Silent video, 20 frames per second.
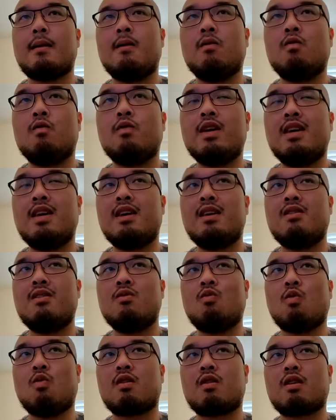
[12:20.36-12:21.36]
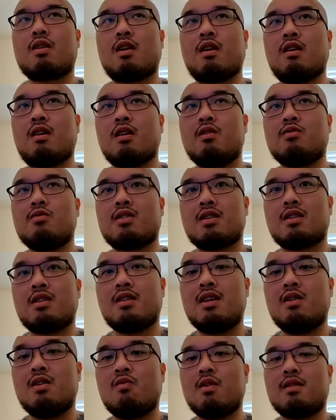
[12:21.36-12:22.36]
we work
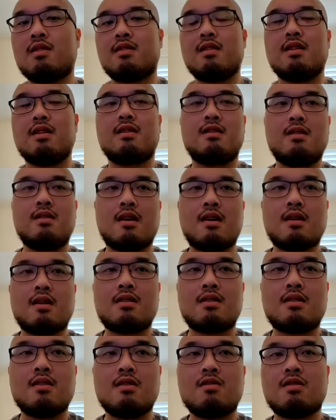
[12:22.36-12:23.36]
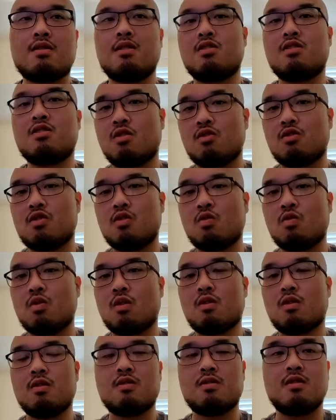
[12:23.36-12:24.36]
closely with the doctors, social
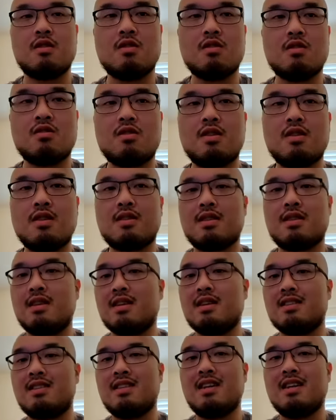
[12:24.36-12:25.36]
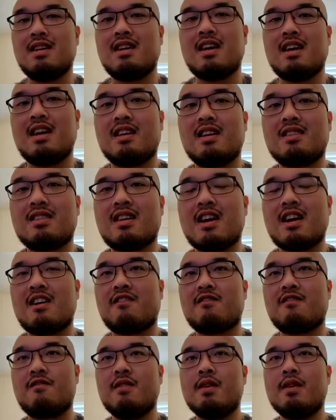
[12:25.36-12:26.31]
workers, nurses, and the CNA staff